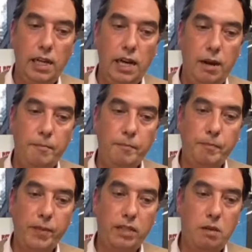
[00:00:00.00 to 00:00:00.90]

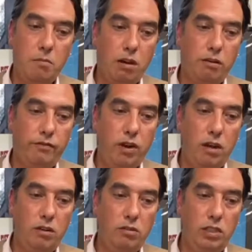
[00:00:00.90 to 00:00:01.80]
So
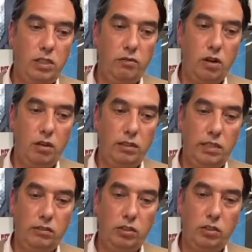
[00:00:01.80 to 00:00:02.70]
microphones, you've got
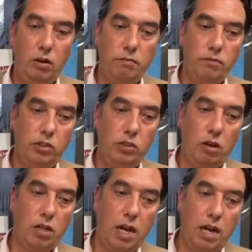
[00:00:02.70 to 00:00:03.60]

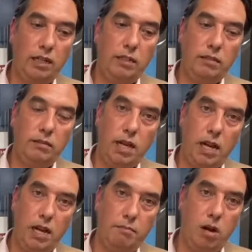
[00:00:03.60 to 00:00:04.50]
shotgun
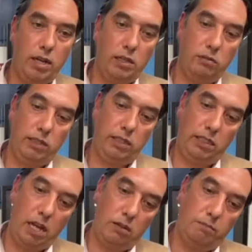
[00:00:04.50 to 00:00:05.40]
mics, which is
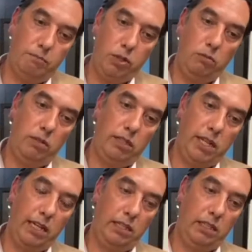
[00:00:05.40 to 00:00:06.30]
those boom
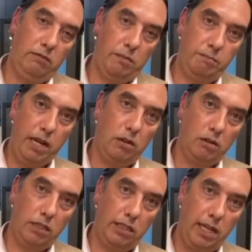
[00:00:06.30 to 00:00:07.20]
sticks. You've got a big
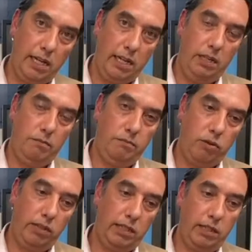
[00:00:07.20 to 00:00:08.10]
long stick and you
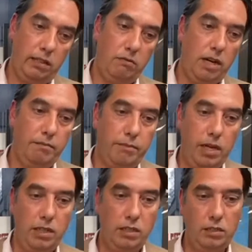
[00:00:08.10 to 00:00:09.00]
point it at the right
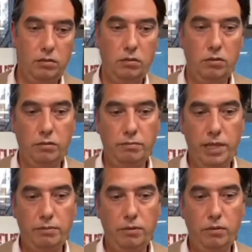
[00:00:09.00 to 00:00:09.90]
person or
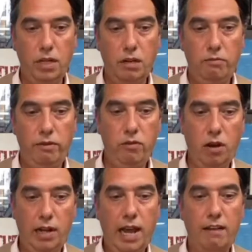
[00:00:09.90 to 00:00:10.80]
people. We've
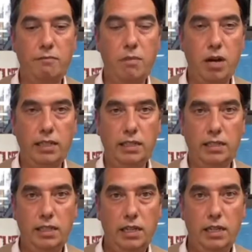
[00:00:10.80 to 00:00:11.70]
got lav mics,